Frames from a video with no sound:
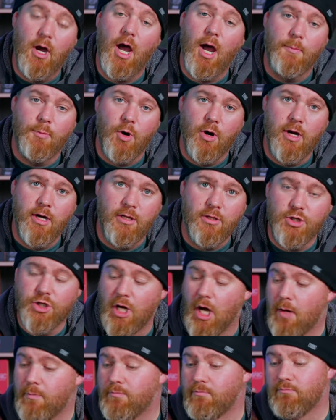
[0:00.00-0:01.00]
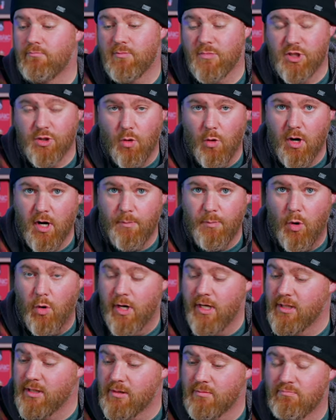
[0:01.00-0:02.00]
upgrading the shop, scoring
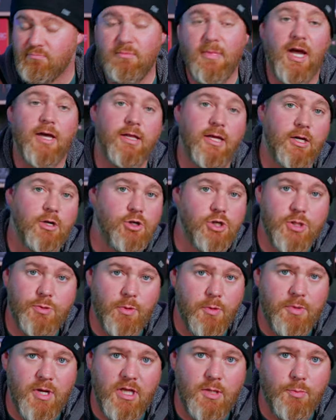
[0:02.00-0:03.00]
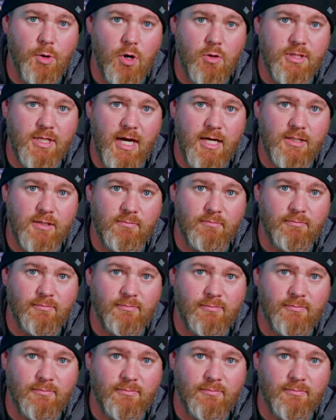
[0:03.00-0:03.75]
points, and then you just repeat the process.